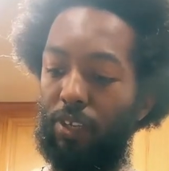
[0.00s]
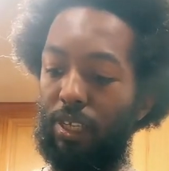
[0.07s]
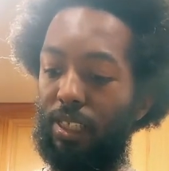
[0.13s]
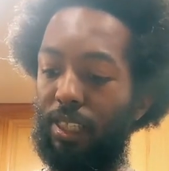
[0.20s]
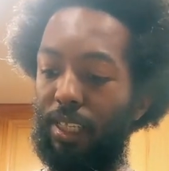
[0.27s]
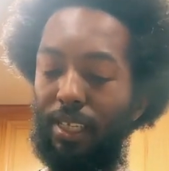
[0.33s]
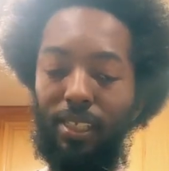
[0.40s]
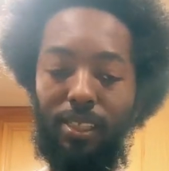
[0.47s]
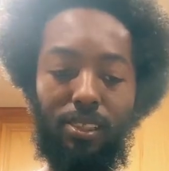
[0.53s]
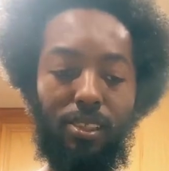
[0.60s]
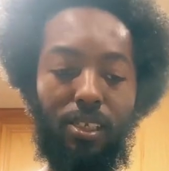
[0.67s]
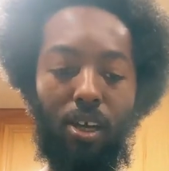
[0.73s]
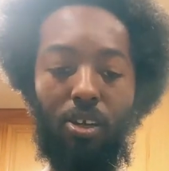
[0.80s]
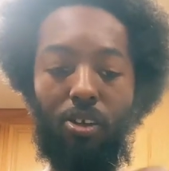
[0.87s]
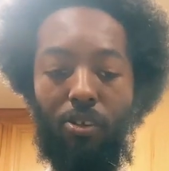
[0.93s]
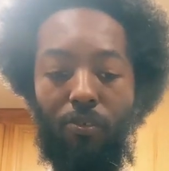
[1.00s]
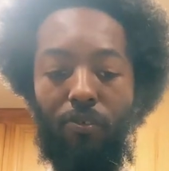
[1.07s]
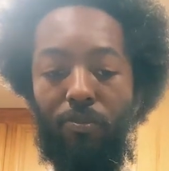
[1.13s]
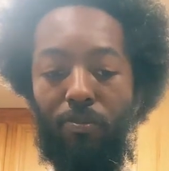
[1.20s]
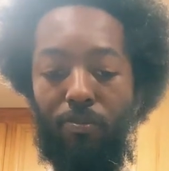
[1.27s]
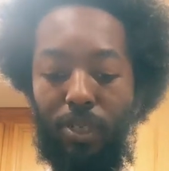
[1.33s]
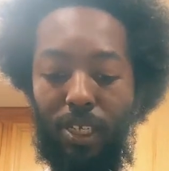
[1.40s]
It cleans the
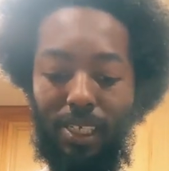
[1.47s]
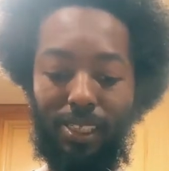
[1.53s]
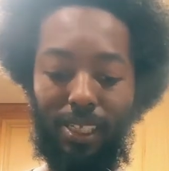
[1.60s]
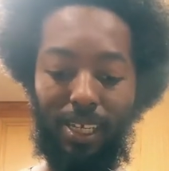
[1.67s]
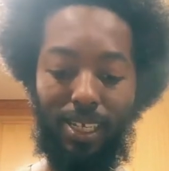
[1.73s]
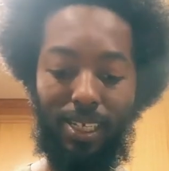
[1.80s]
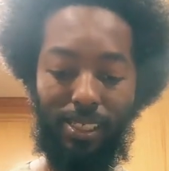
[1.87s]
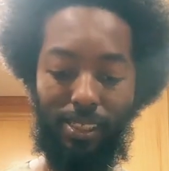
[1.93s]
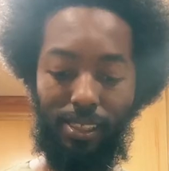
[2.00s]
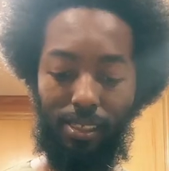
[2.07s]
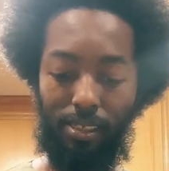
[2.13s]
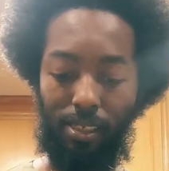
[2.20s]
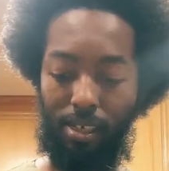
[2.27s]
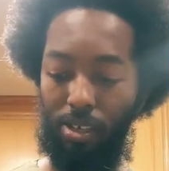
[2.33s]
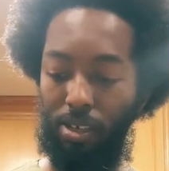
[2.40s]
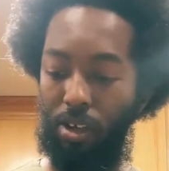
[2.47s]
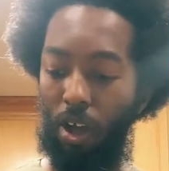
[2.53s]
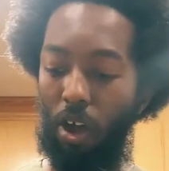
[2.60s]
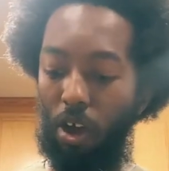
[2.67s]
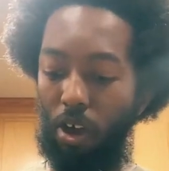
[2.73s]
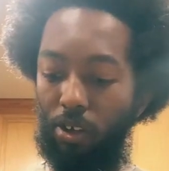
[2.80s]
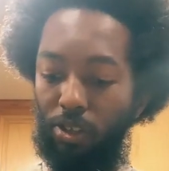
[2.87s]
earth because it eats
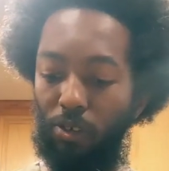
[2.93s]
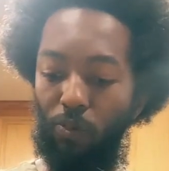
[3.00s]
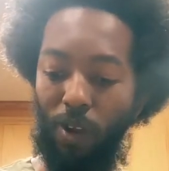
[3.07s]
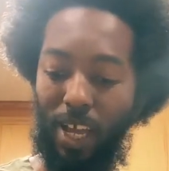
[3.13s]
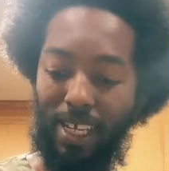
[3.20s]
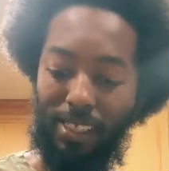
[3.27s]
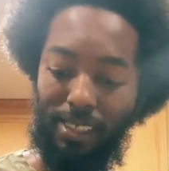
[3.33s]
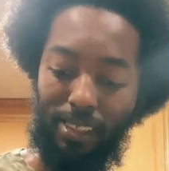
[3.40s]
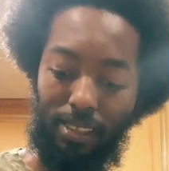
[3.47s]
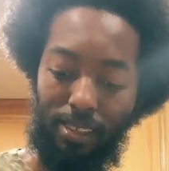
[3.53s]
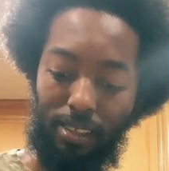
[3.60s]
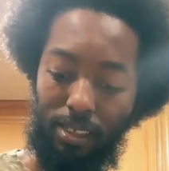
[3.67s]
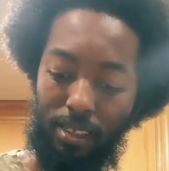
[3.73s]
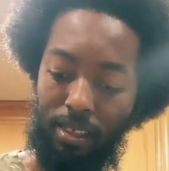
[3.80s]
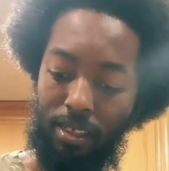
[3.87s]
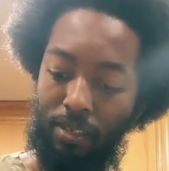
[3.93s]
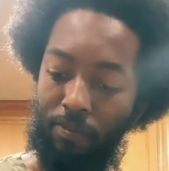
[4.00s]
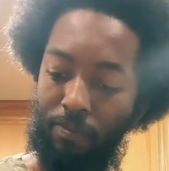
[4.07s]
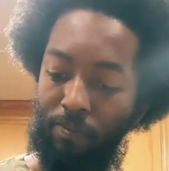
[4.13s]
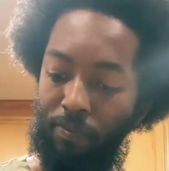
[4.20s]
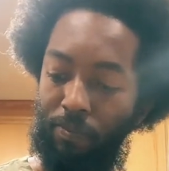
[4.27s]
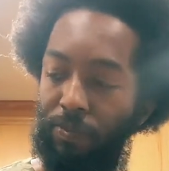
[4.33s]
all the waste
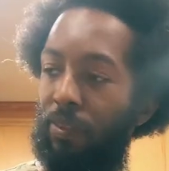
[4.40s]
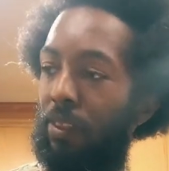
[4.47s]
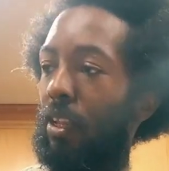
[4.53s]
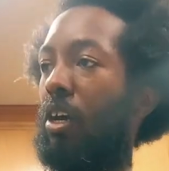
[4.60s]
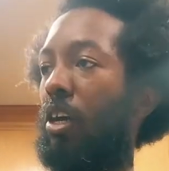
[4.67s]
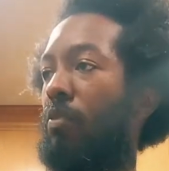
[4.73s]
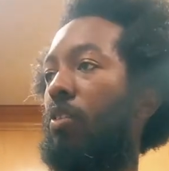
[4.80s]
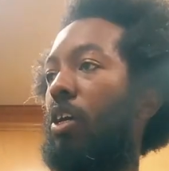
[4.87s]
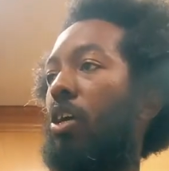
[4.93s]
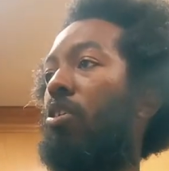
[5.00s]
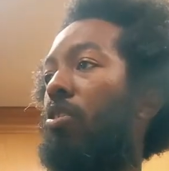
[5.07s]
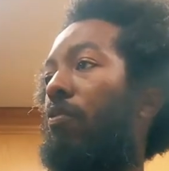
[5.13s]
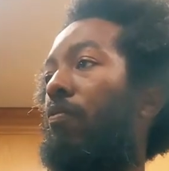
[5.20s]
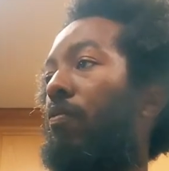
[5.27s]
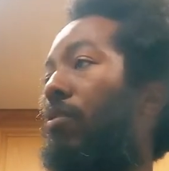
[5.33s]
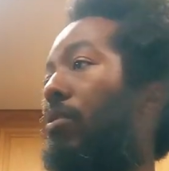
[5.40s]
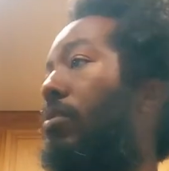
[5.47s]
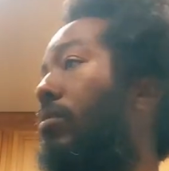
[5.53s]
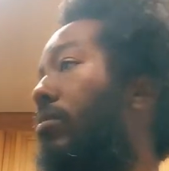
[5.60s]
of the earth.